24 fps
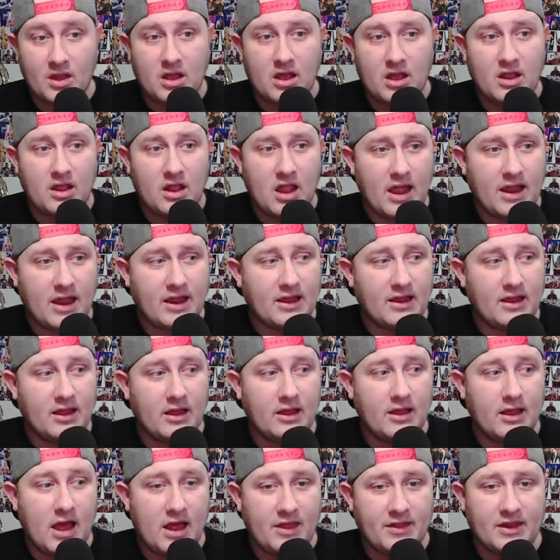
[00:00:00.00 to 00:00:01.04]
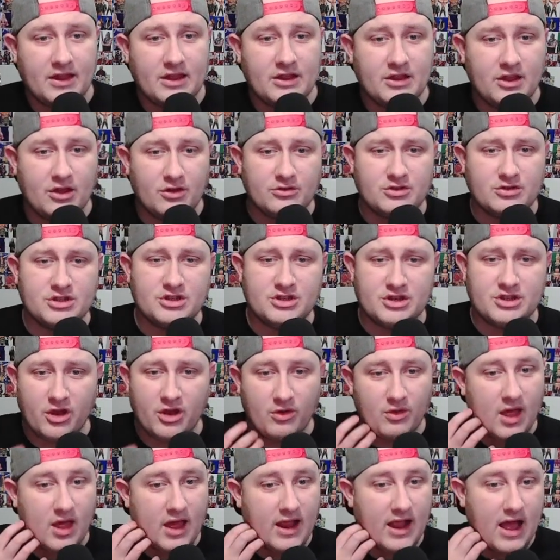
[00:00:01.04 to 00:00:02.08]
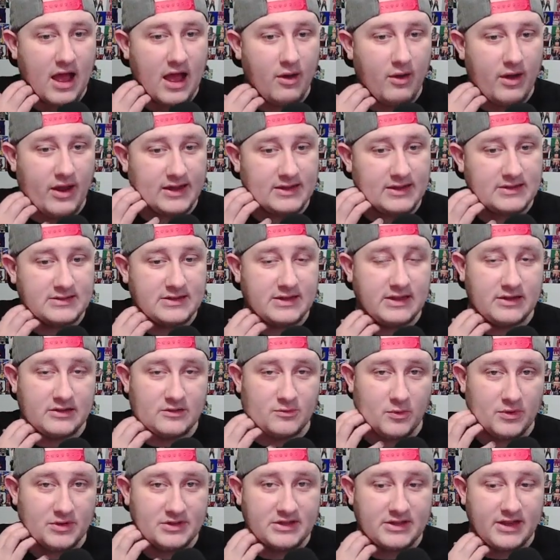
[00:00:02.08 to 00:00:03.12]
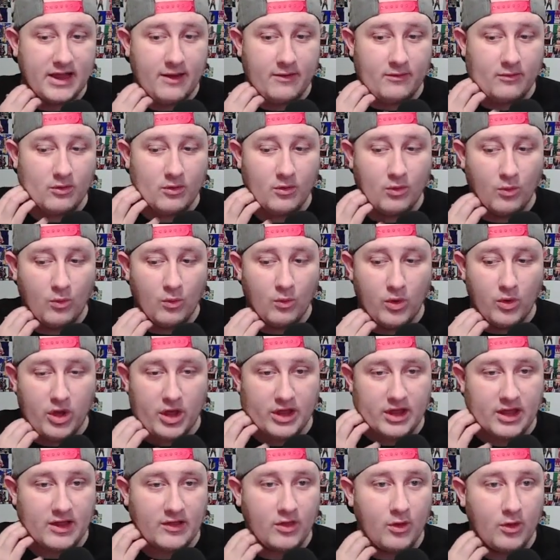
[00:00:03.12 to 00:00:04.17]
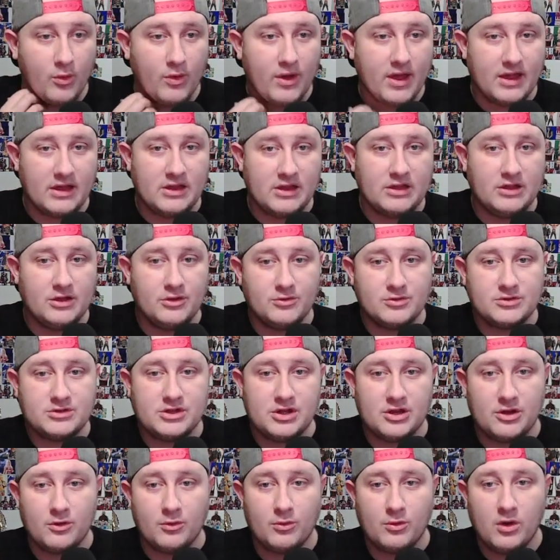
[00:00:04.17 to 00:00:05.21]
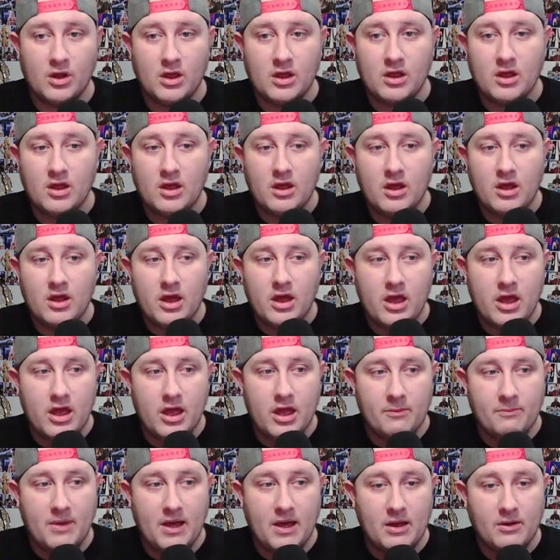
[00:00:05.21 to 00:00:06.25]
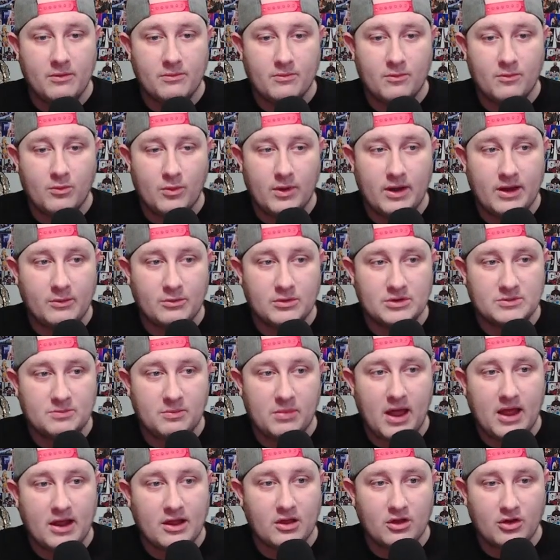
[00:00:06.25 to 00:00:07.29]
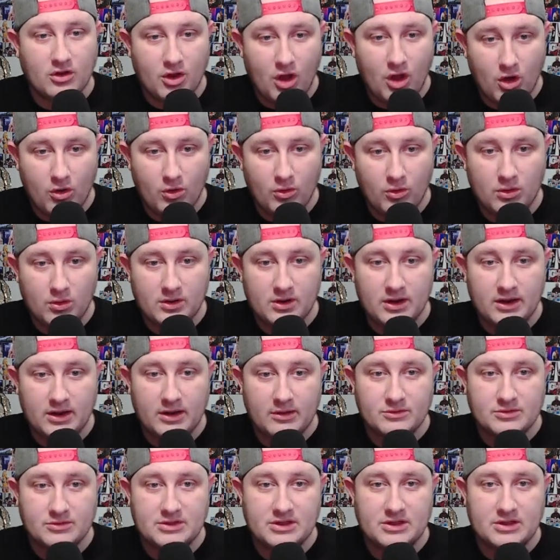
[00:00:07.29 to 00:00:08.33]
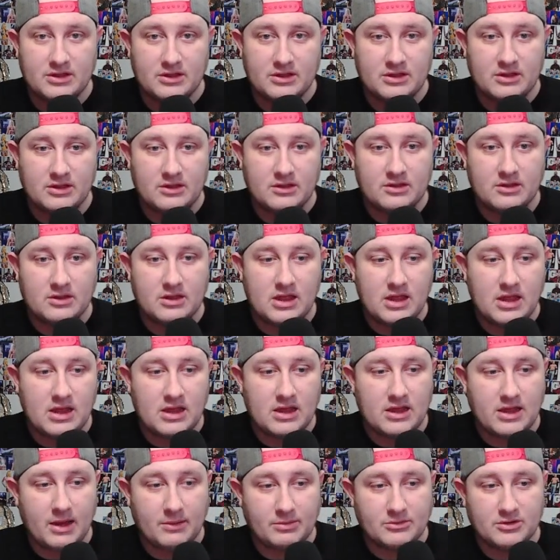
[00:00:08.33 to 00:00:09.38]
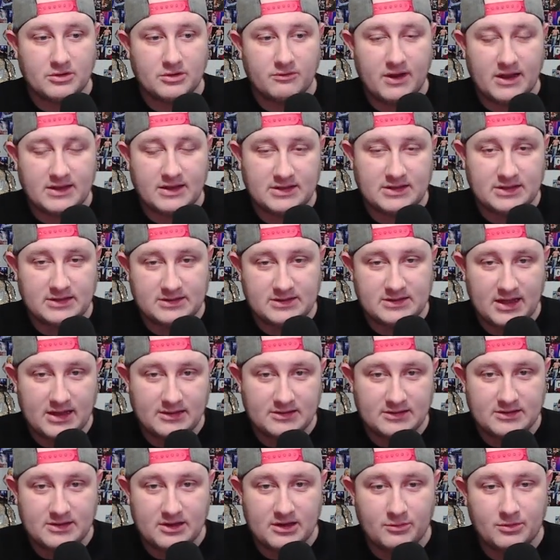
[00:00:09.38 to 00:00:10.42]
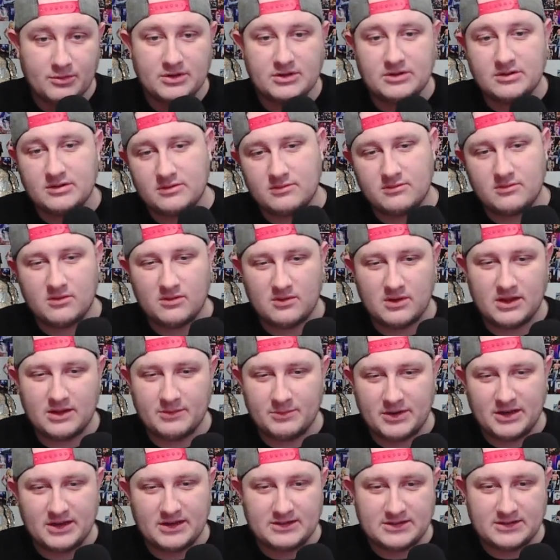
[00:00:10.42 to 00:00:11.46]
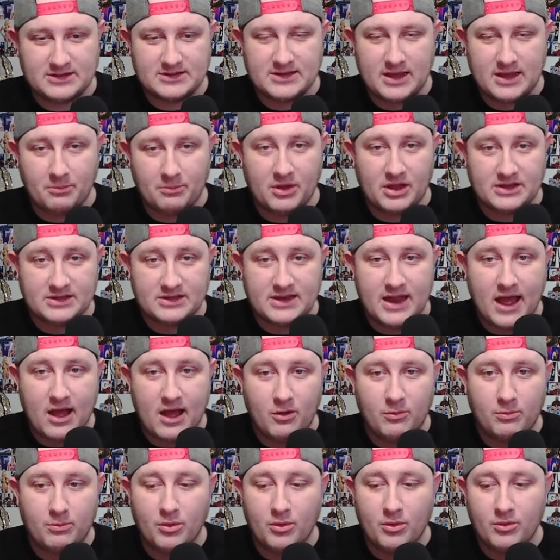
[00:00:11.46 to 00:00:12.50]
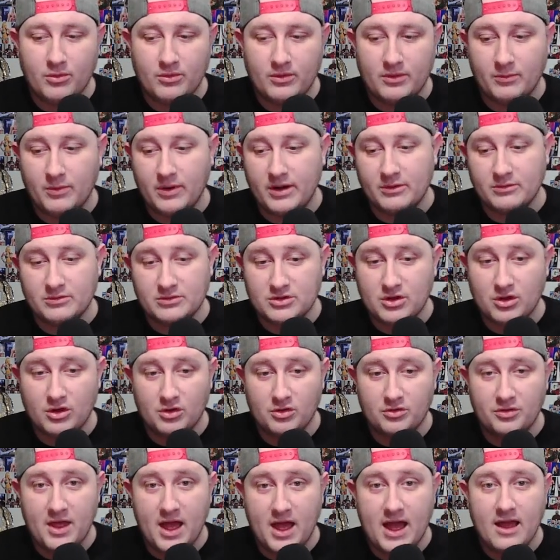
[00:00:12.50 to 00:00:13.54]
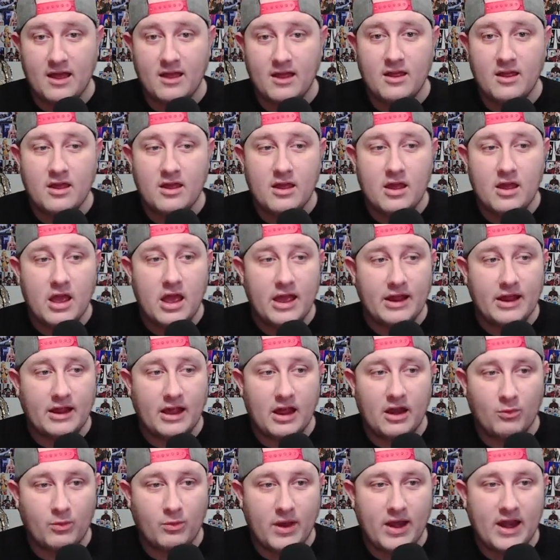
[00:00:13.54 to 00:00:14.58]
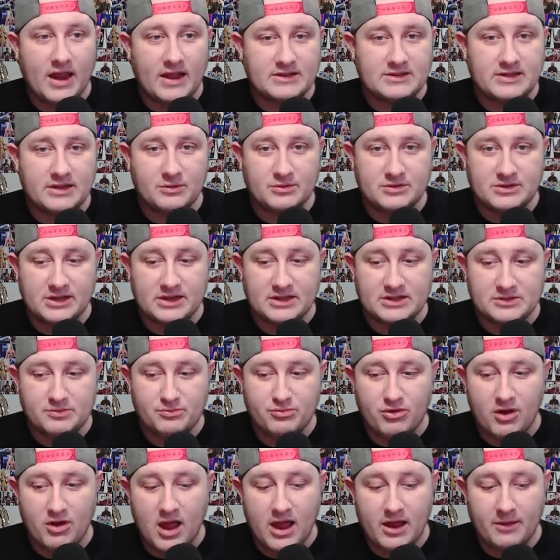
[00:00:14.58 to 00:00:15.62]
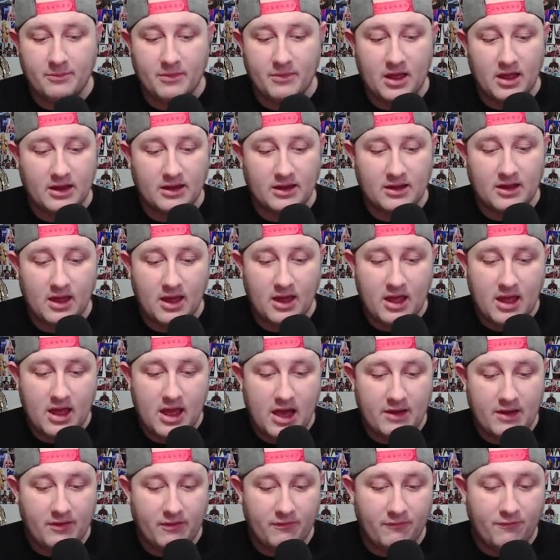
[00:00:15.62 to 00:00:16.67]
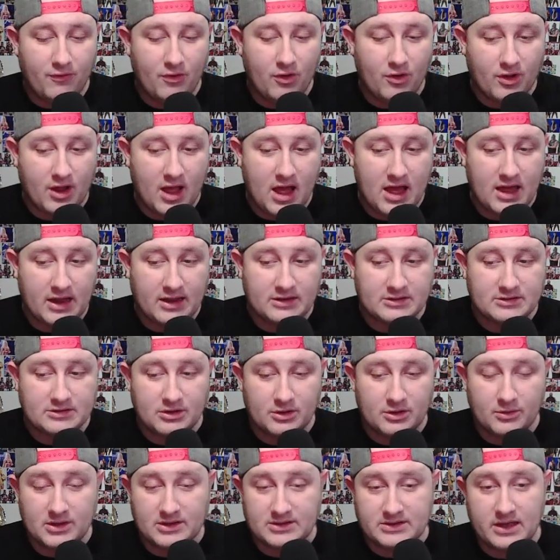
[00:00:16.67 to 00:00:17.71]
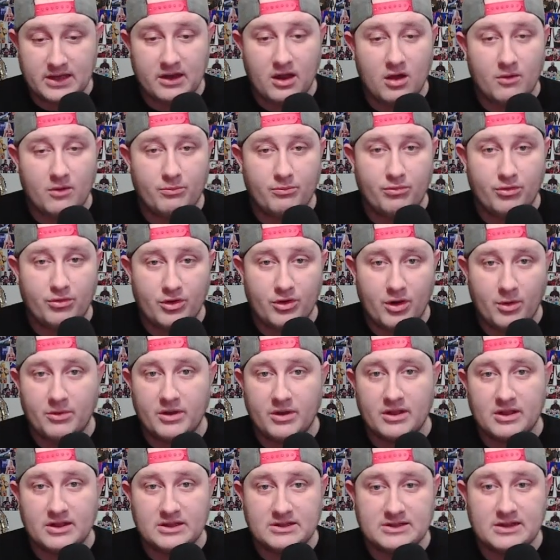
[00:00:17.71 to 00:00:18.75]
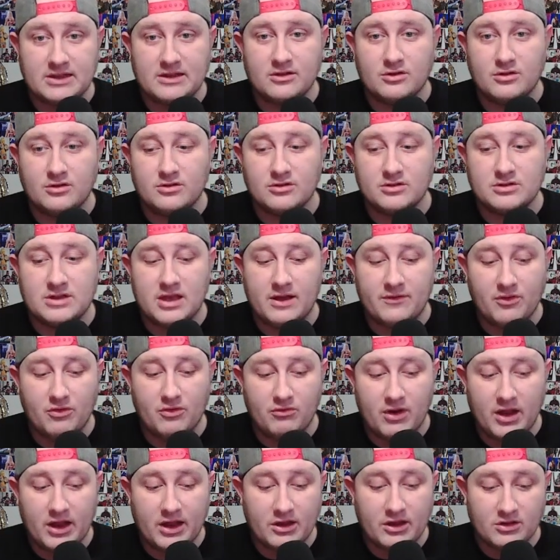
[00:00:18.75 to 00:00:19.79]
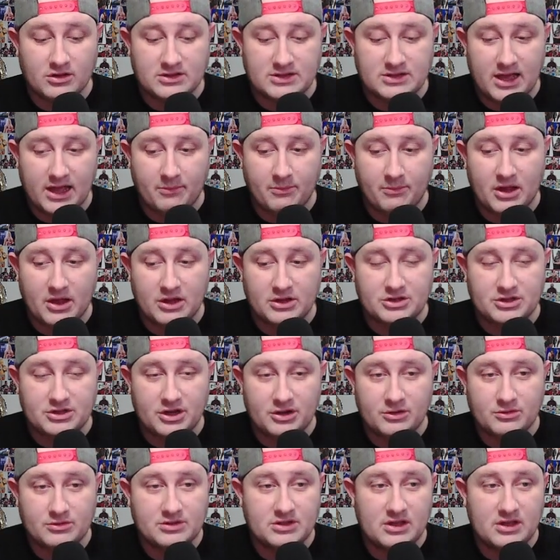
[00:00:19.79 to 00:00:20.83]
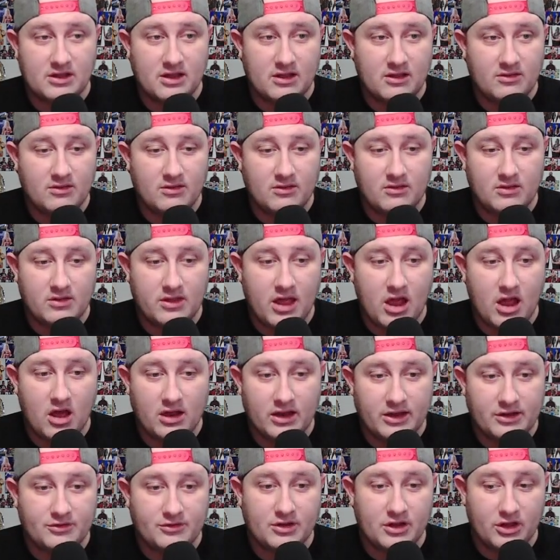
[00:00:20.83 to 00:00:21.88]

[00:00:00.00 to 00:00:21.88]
like I think it goes to show like how NXT is once again working the way it used to back when it was black and gold and it was in the Capitol Wrestling Center, which I mean it's the same place now, but when it was called that. And kind of when NXT was in its prime, like having four guys who I said are predominantly singles have a really good tag match shows that they are literally